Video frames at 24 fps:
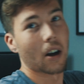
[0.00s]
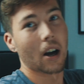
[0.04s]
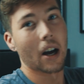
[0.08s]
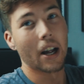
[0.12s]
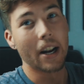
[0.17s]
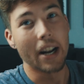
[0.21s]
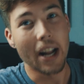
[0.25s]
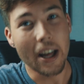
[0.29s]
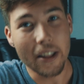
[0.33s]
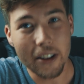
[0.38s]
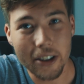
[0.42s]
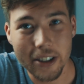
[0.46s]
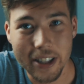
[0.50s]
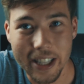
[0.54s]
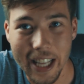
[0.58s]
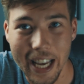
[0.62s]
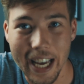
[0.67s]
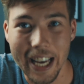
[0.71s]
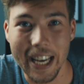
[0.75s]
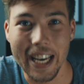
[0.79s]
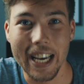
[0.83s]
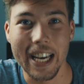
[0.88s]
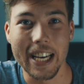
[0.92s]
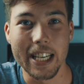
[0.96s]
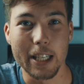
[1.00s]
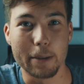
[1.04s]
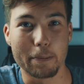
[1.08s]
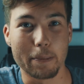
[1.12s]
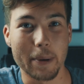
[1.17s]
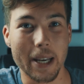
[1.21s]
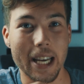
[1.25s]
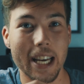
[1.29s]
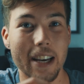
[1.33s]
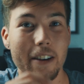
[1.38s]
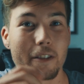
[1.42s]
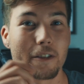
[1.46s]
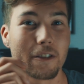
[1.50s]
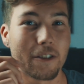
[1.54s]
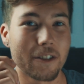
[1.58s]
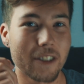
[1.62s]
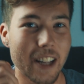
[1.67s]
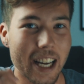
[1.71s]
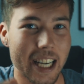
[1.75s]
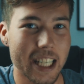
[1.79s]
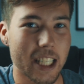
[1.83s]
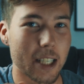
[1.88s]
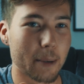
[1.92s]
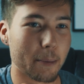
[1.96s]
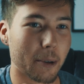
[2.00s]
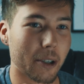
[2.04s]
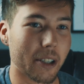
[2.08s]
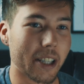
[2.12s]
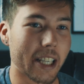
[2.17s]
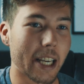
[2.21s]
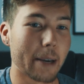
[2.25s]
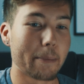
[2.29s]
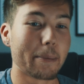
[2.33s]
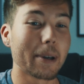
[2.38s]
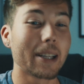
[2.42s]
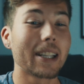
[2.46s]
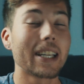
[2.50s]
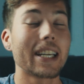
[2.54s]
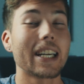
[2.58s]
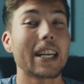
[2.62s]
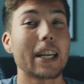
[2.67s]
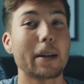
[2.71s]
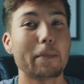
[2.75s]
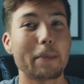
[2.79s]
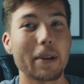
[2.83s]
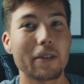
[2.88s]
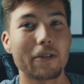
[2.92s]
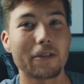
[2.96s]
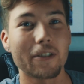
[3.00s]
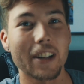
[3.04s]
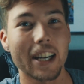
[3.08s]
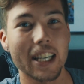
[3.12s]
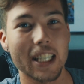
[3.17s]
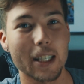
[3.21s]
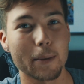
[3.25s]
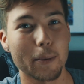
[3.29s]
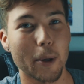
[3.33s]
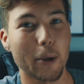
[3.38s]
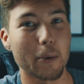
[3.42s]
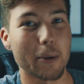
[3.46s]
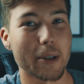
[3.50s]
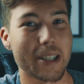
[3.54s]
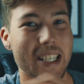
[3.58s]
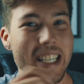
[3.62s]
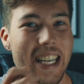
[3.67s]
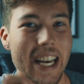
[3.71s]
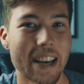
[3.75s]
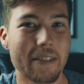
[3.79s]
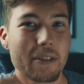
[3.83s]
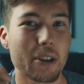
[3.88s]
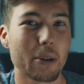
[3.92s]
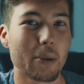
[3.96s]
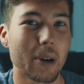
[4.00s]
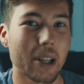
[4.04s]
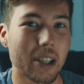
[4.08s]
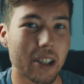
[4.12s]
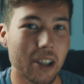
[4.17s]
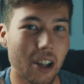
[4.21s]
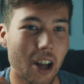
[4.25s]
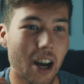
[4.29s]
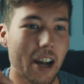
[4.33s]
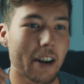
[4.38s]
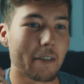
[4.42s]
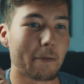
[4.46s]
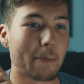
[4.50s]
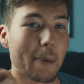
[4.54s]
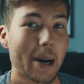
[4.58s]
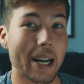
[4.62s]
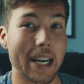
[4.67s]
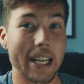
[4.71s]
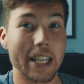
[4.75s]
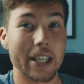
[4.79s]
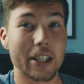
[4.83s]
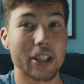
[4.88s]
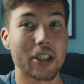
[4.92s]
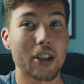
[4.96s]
Another thing is being flexible. The ability to be flexible will save you a lot of money.